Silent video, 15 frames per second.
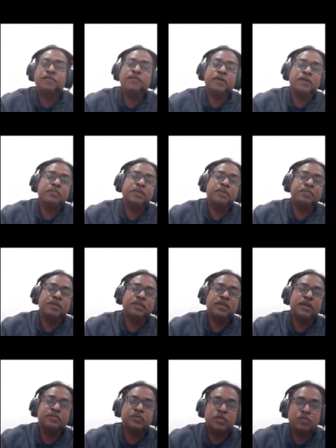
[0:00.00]
for mapping
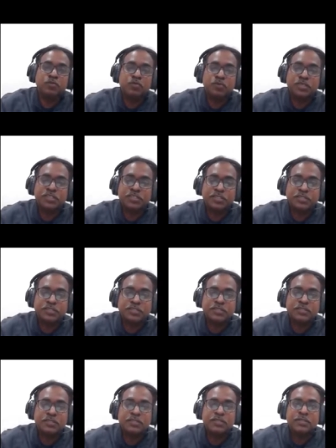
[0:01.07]
the absolute location,
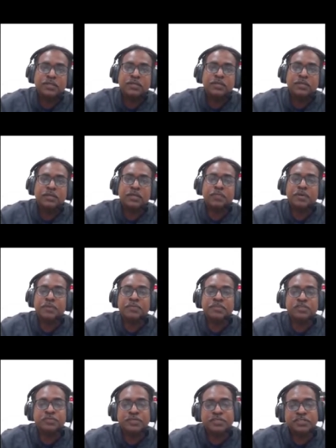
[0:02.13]
the
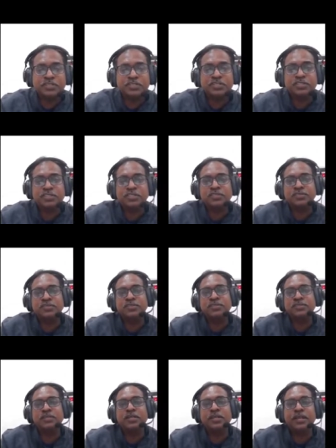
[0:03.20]
permanent speed
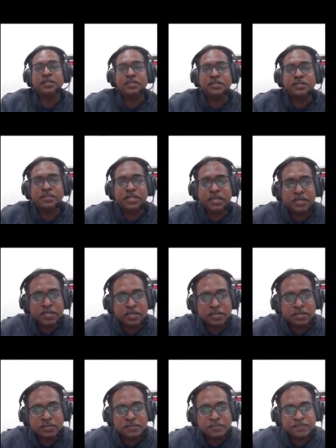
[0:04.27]
restrictions, gradient
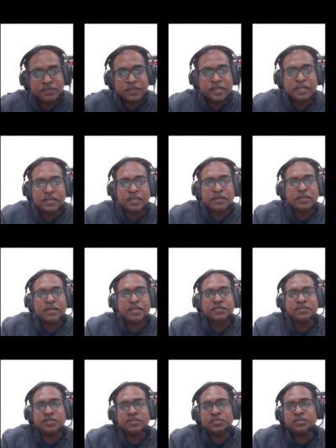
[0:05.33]
data,
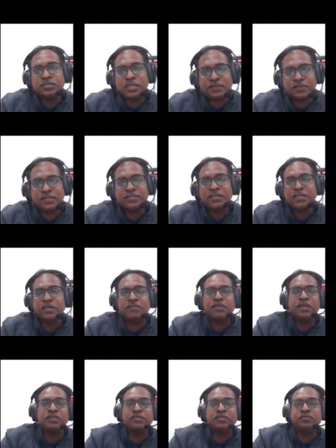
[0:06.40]
extensive surveys are
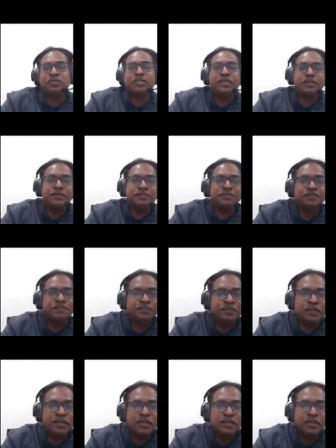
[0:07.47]
required to be done.
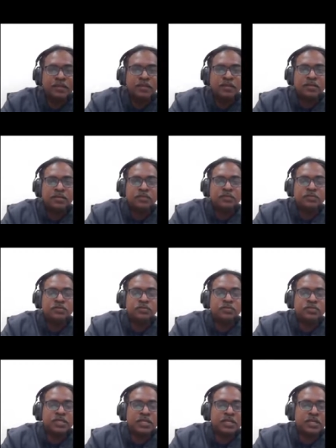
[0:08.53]

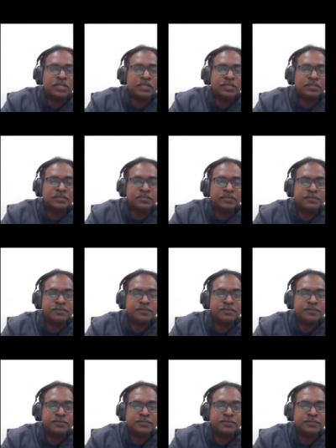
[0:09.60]
So generally,